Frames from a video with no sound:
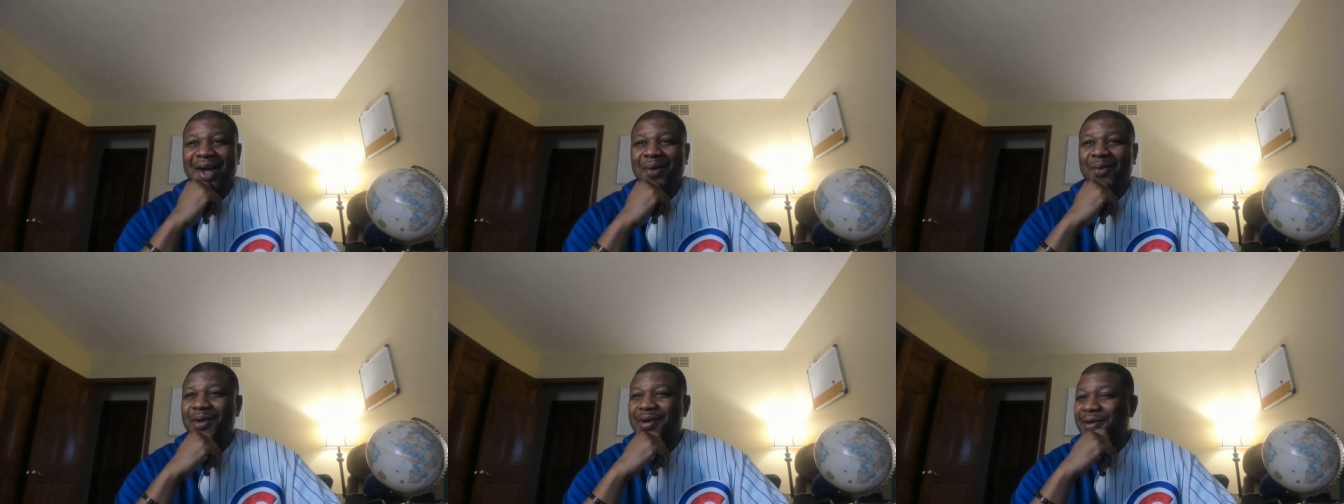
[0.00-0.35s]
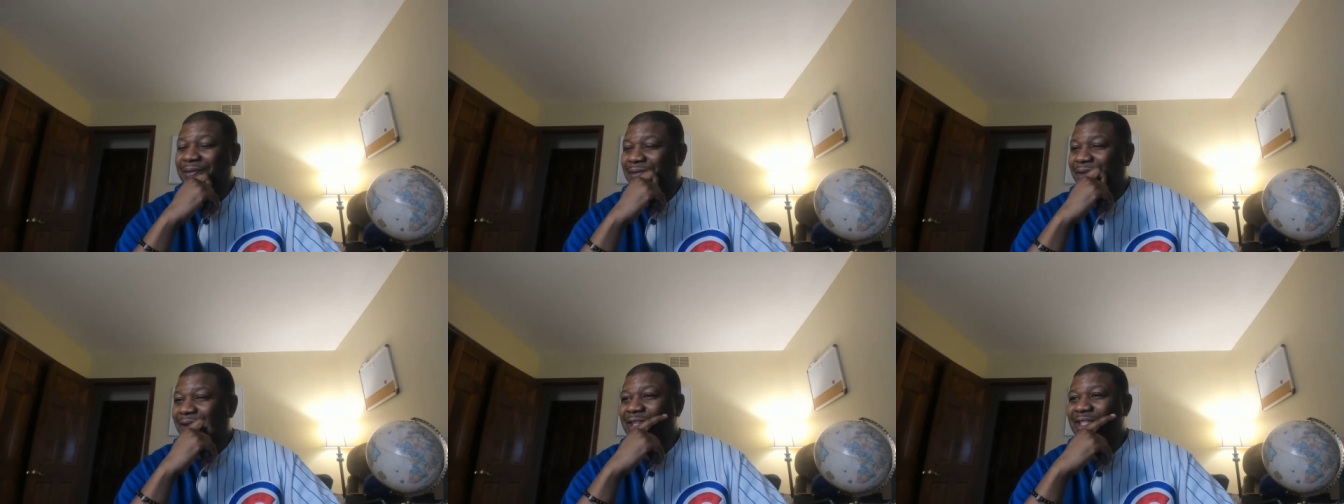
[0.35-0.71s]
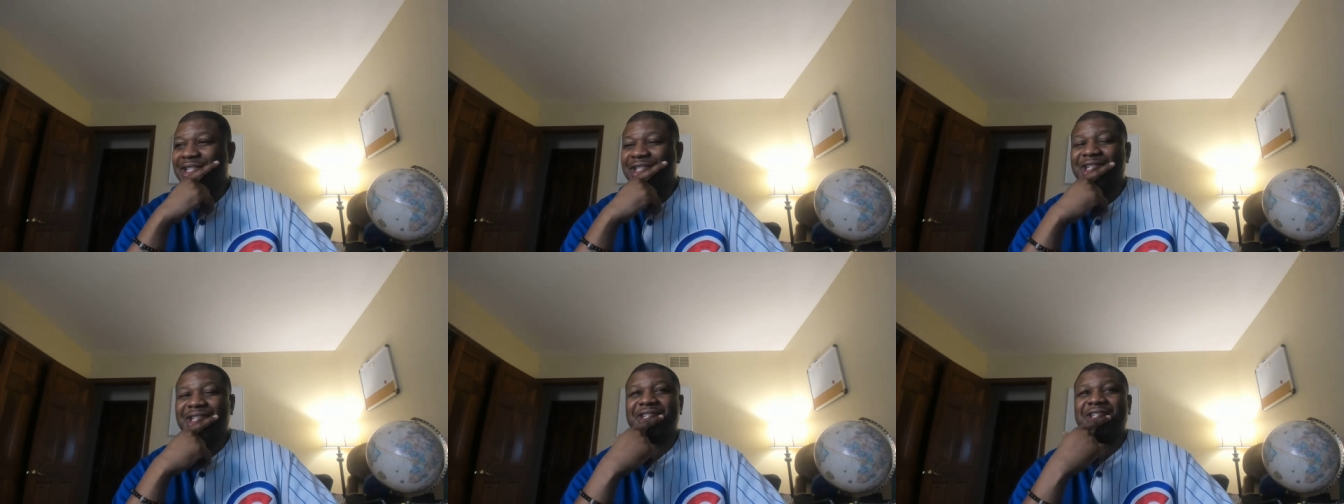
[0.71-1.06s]
I wouldn't have
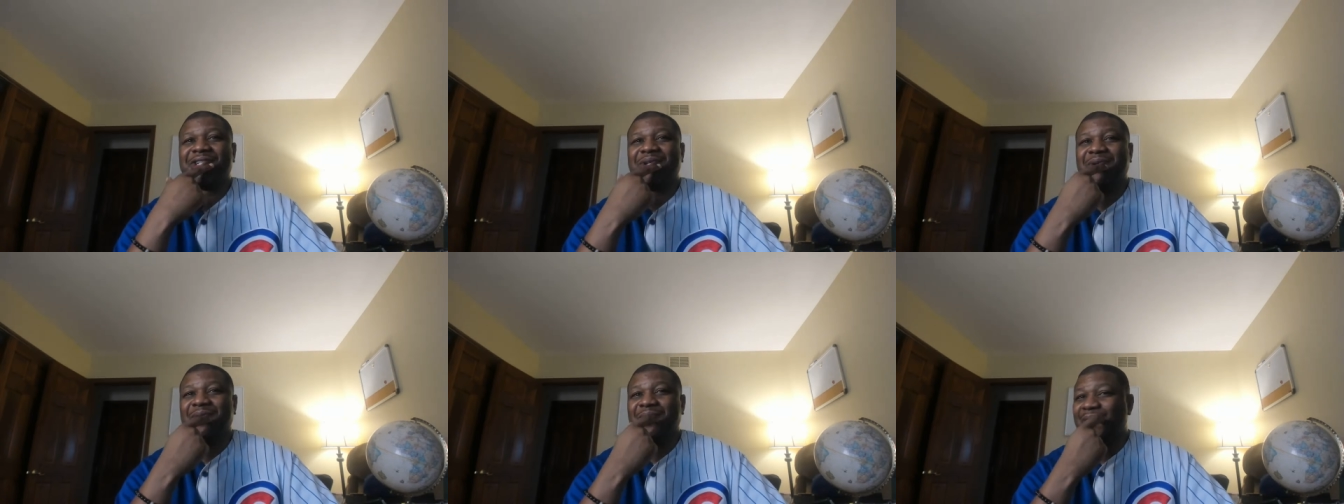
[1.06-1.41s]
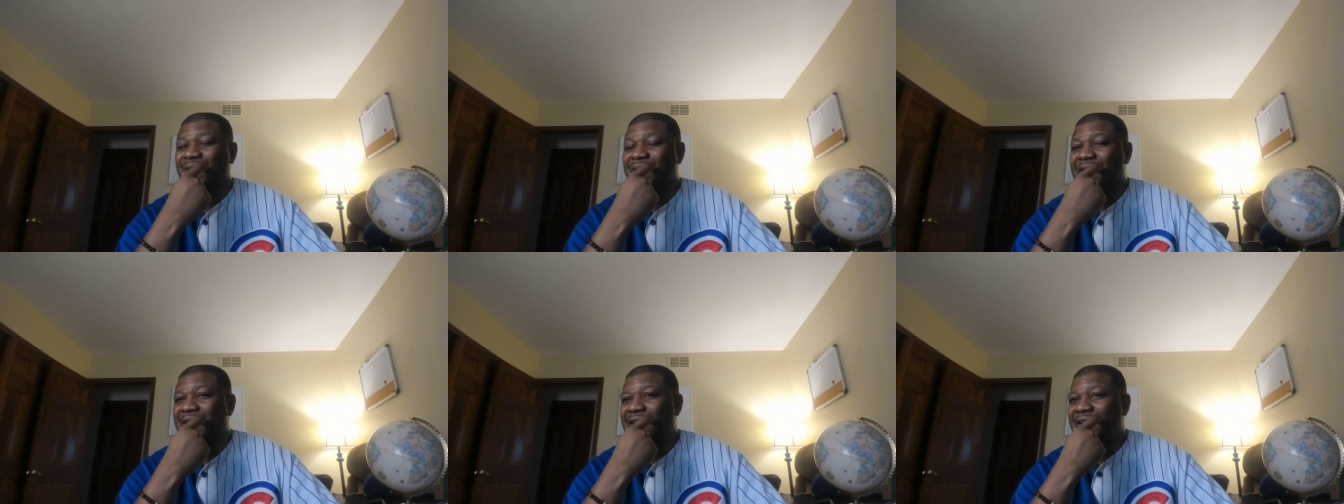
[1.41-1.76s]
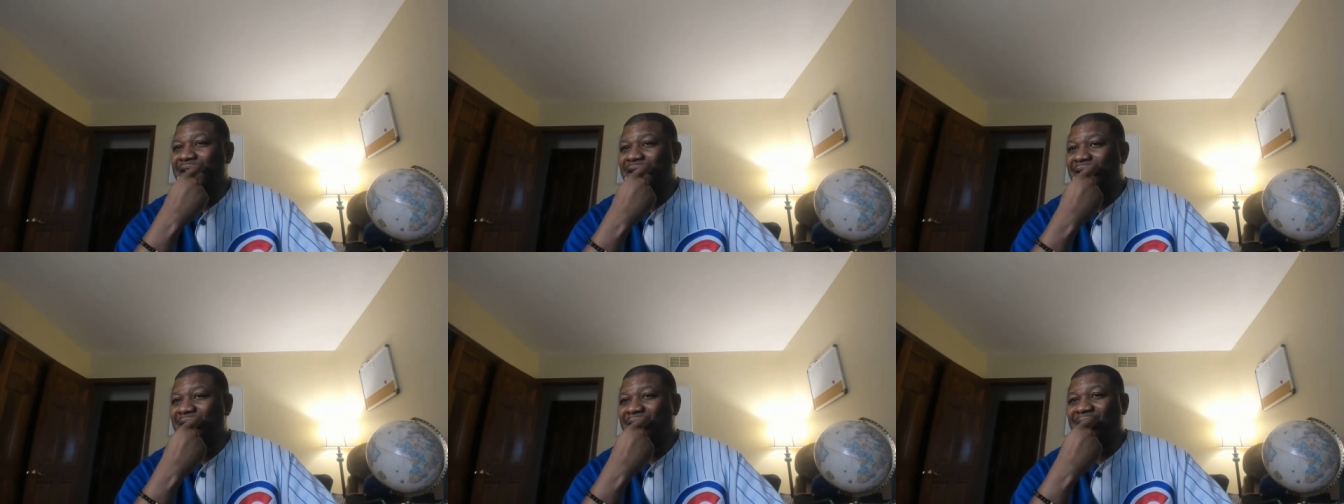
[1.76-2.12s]
functioned in school
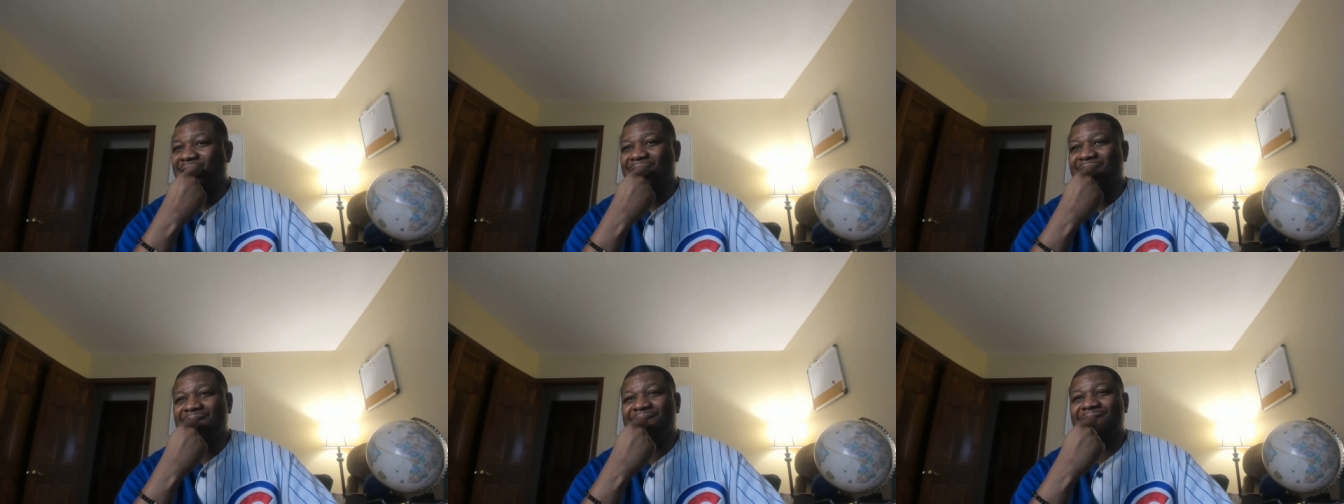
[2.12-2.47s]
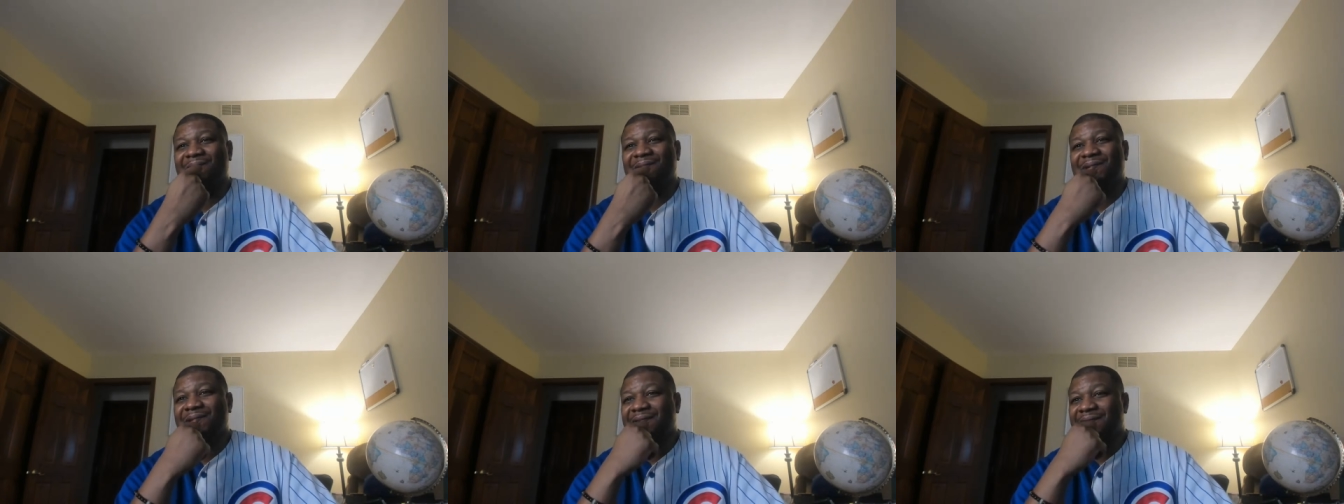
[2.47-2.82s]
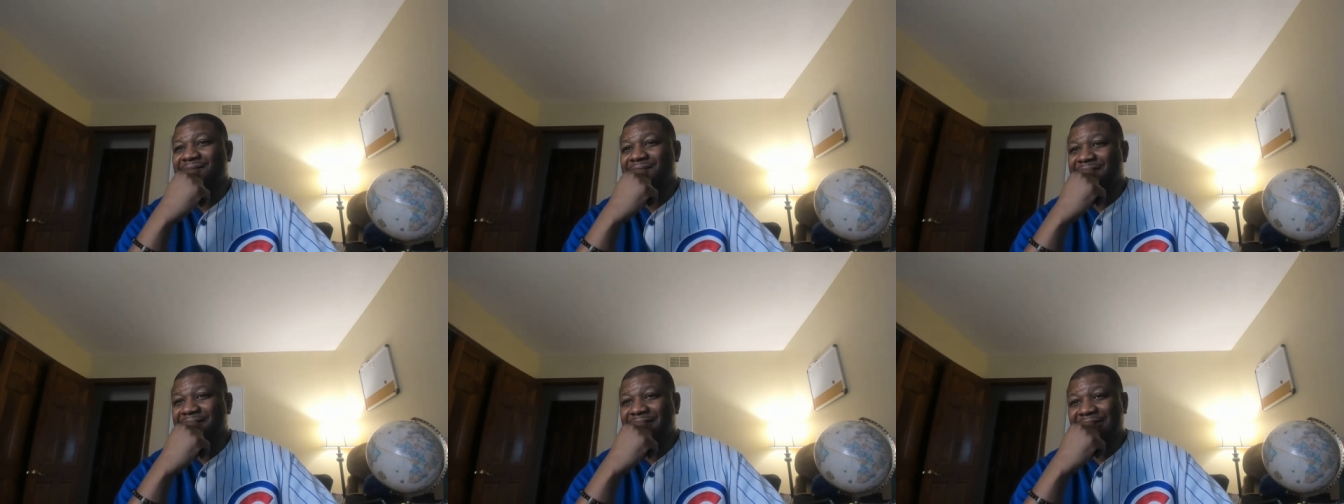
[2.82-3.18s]
at all
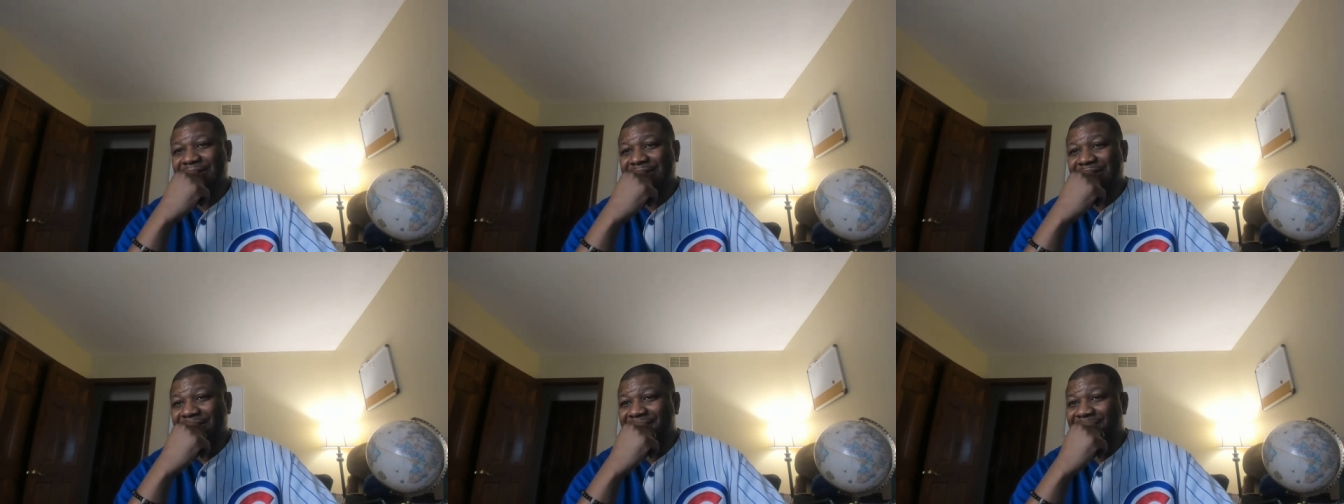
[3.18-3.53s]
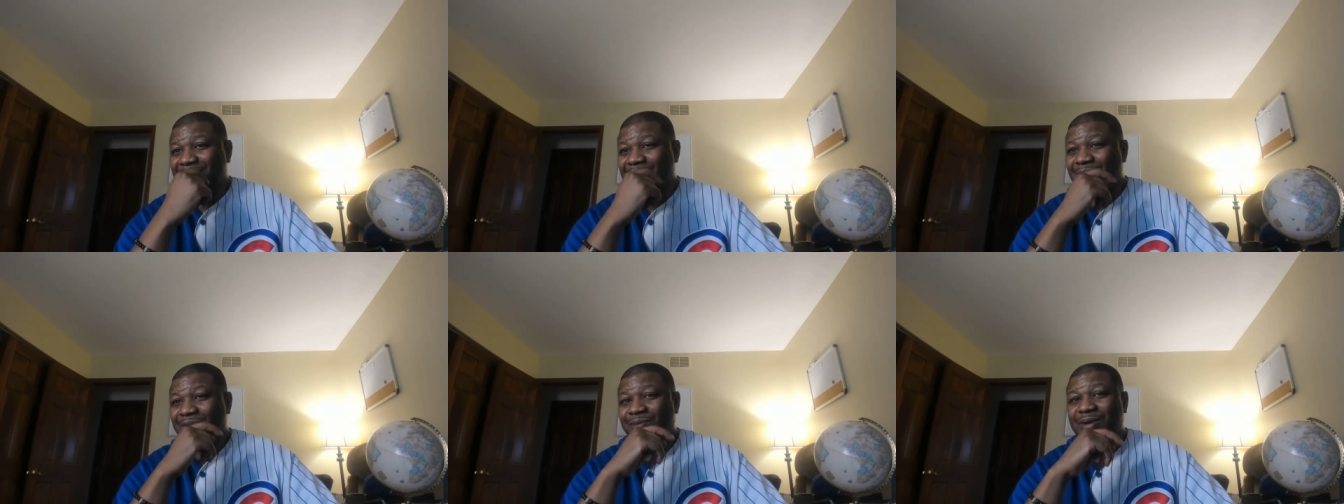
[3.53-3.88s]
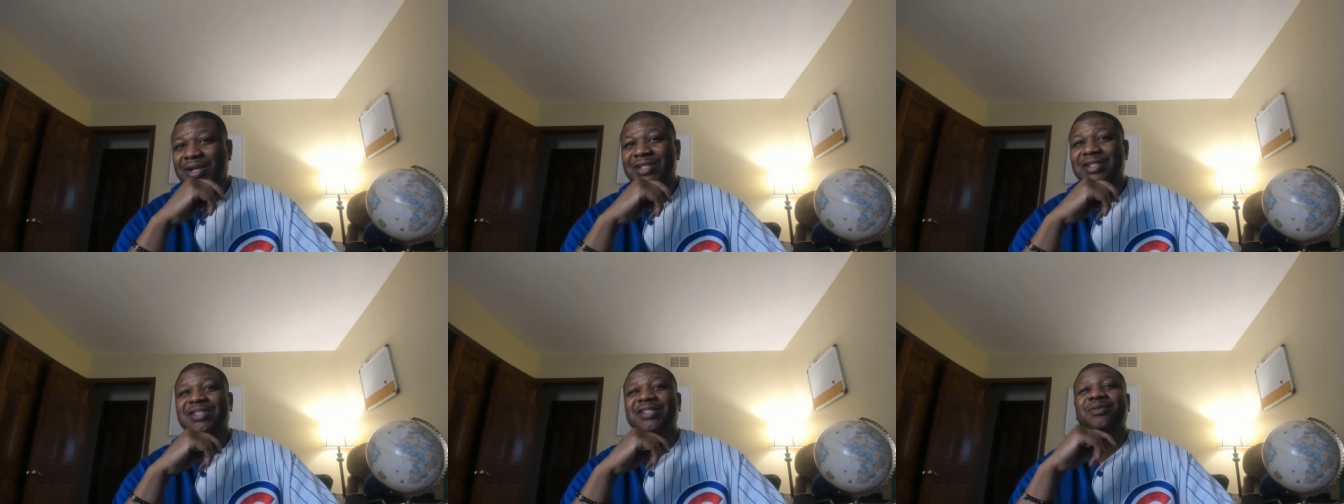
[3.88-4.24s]
it was
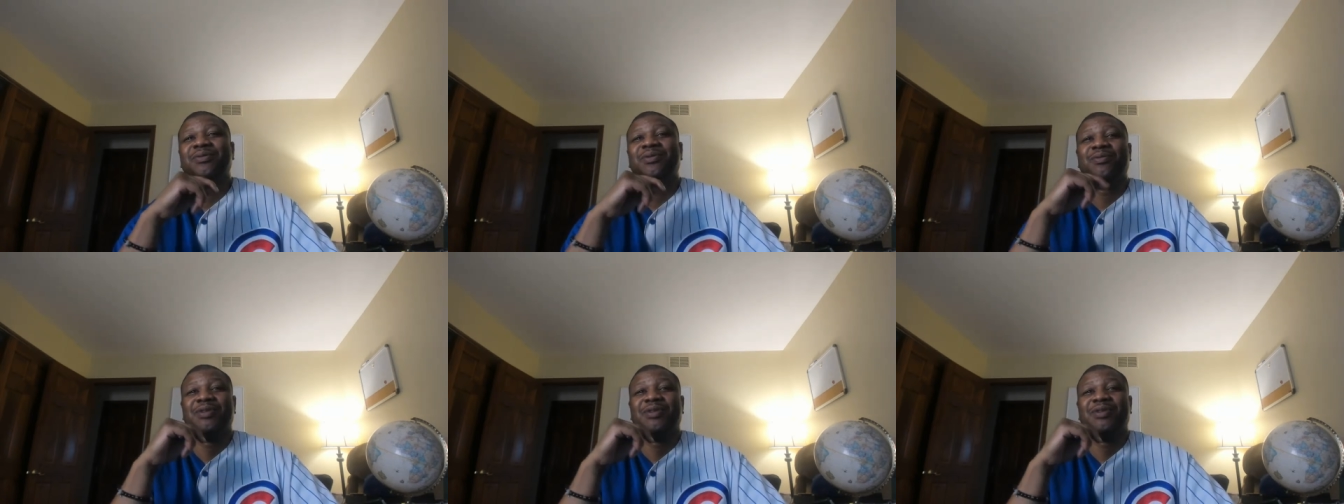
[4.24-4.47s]
wrestling.